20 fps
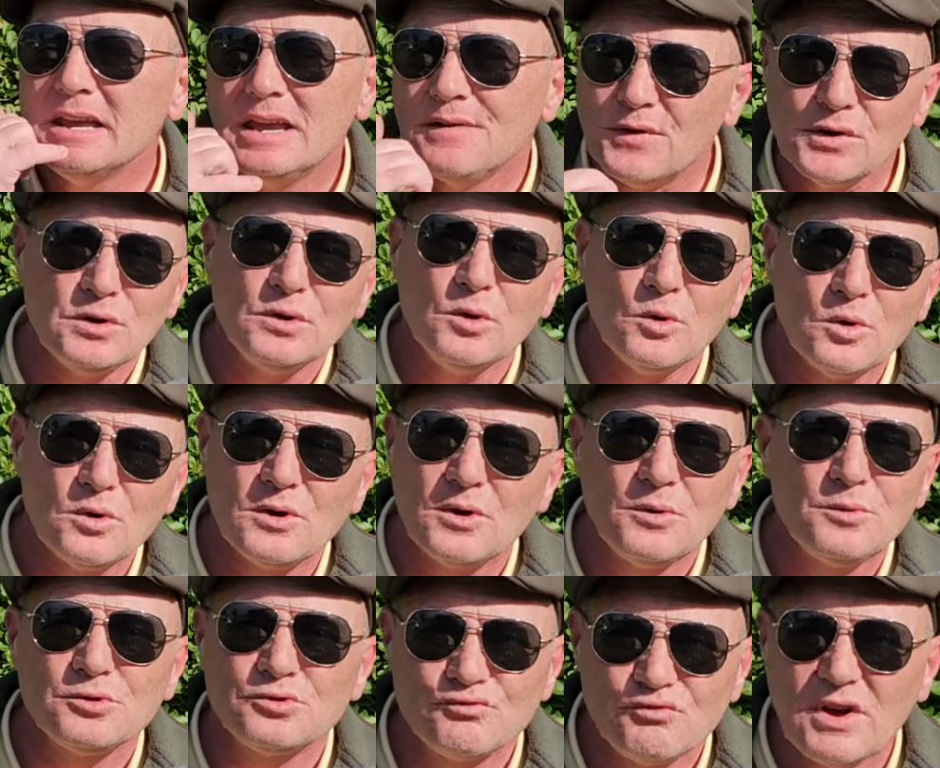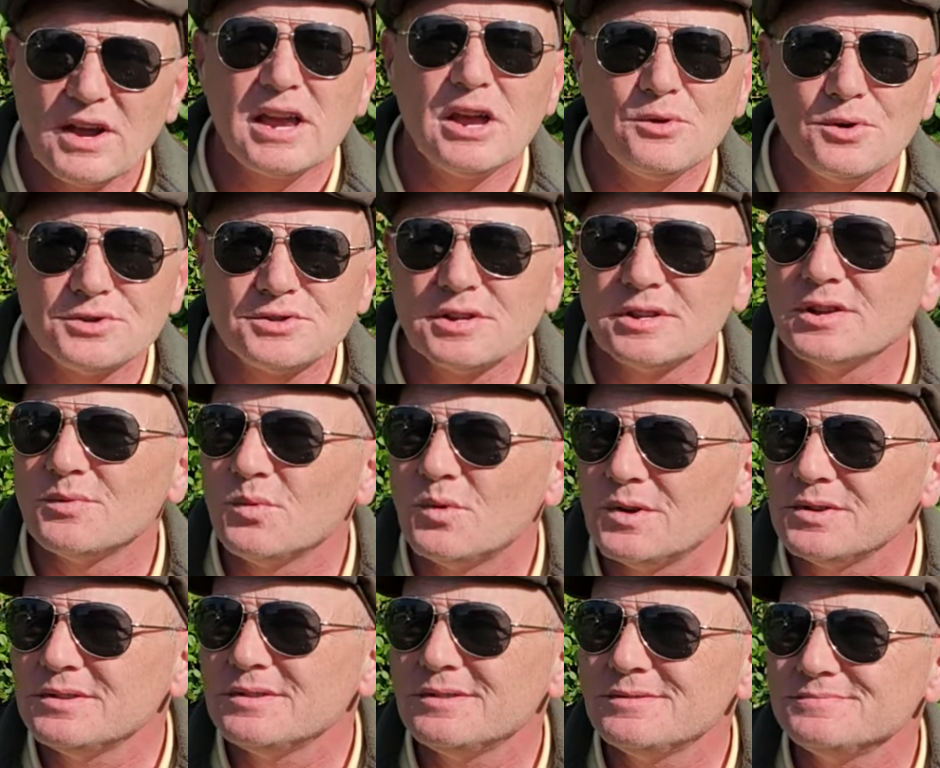Even locals, regulars at the
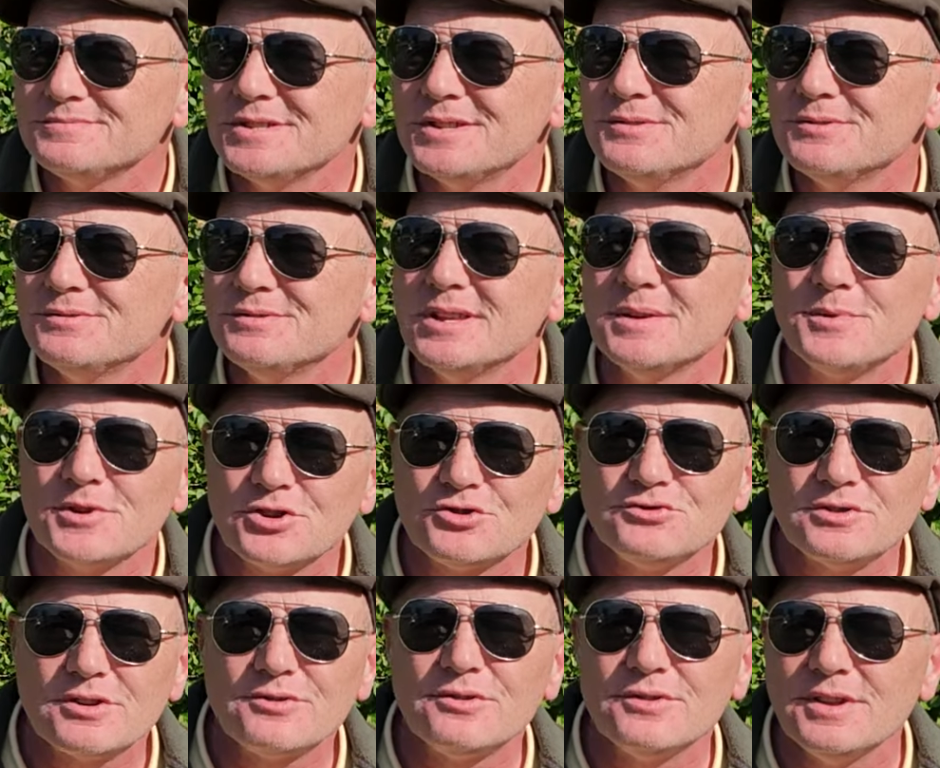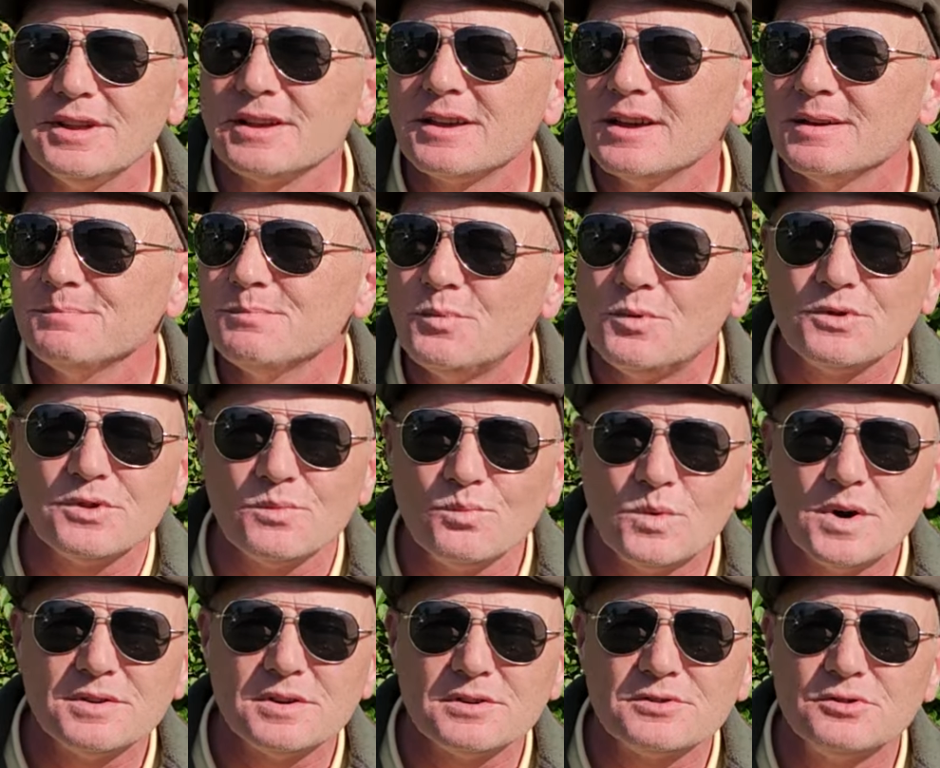water, you know, they were struggling to get more
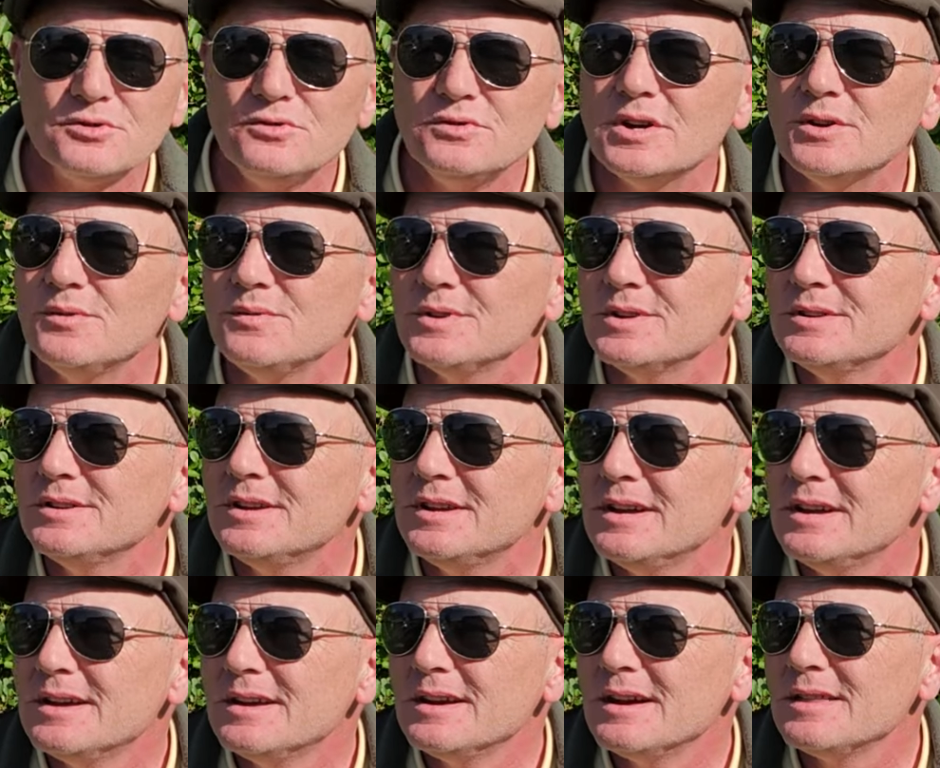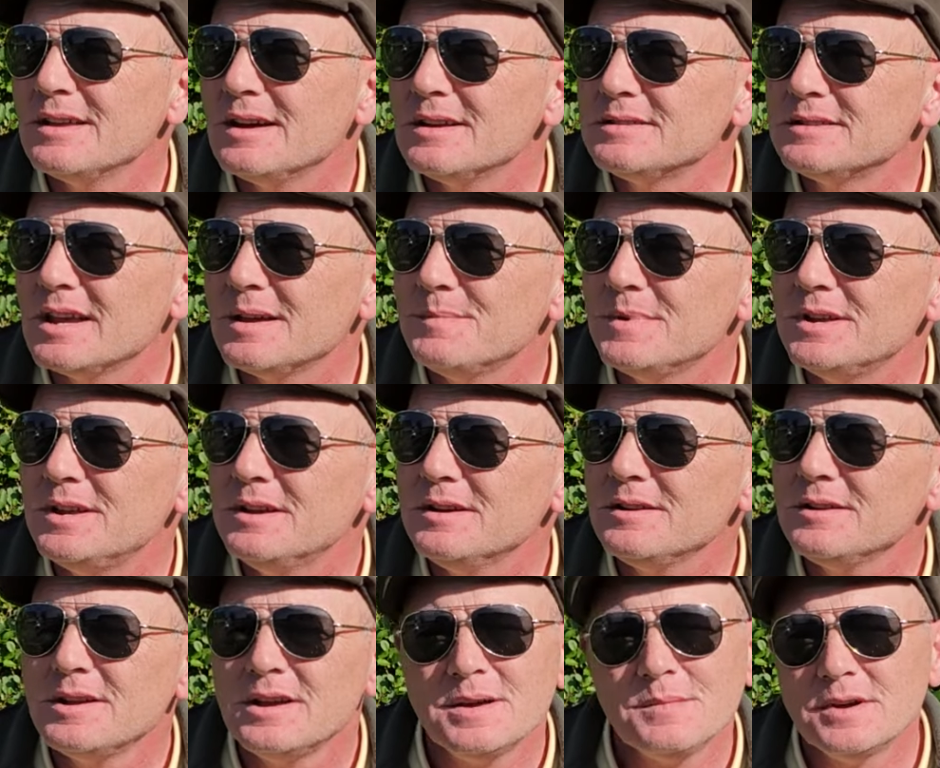than one or two out at that time of
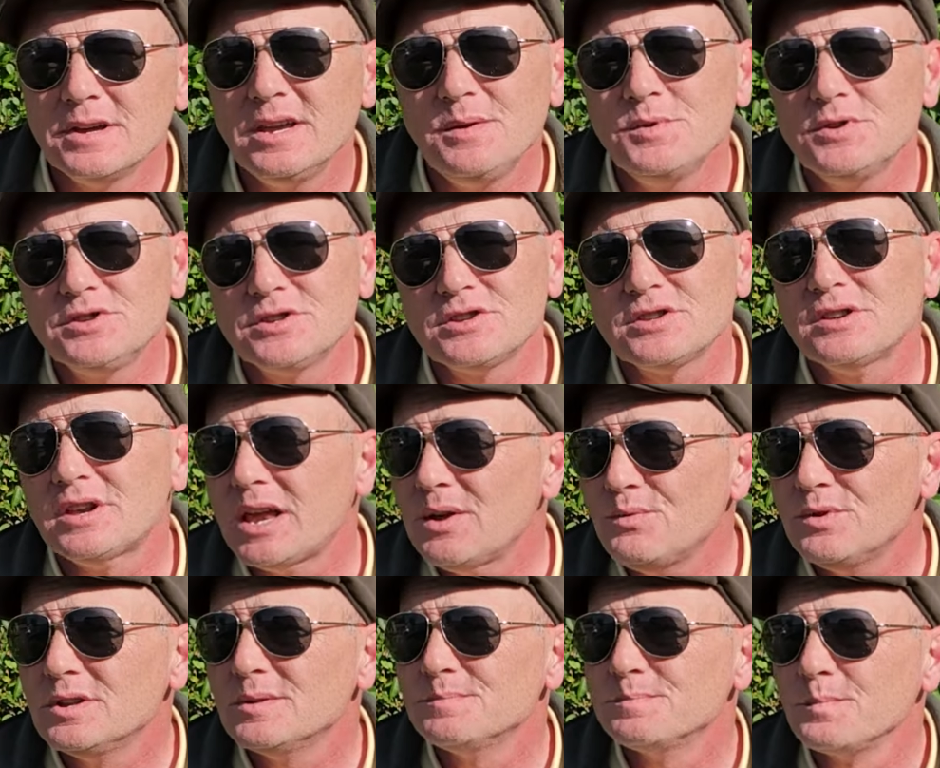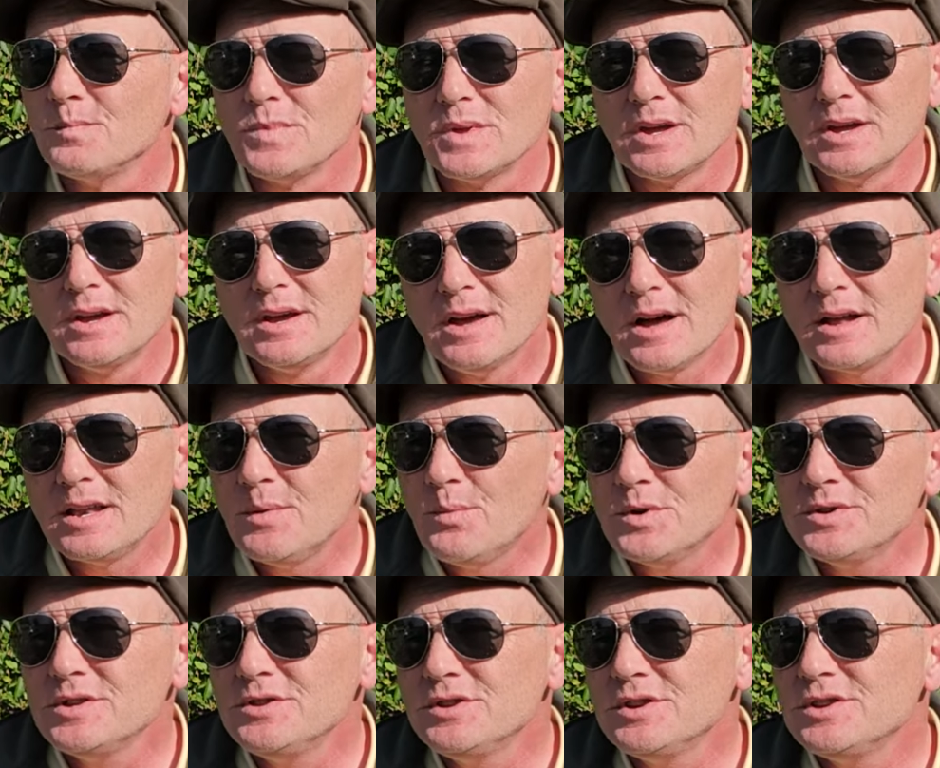year. But he was just nailing them. And he
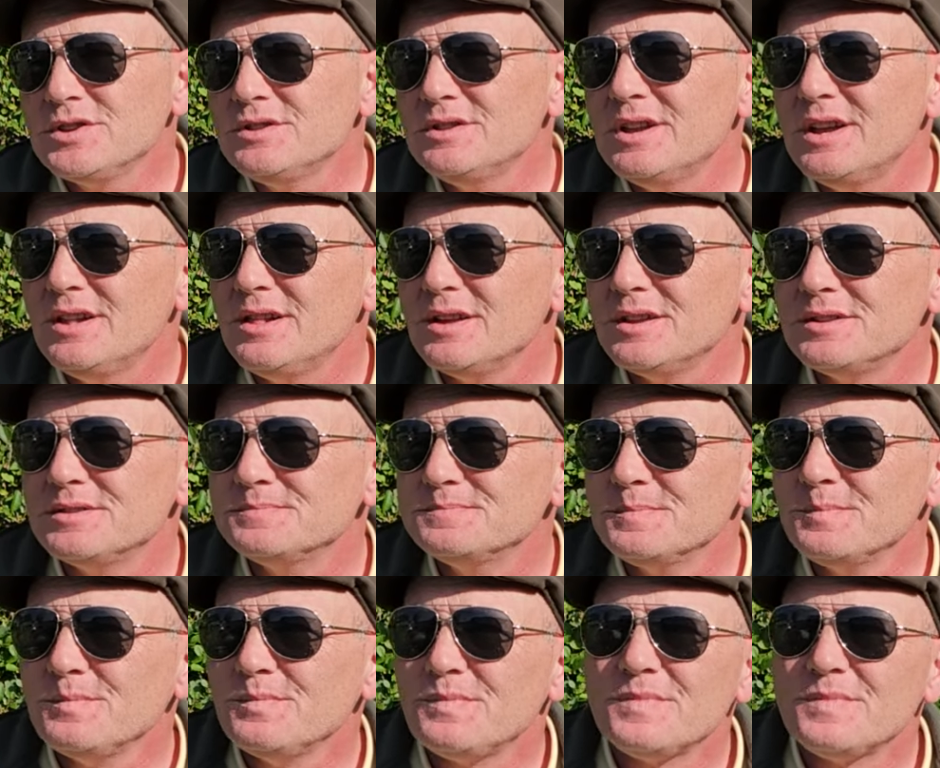wasn't just nailing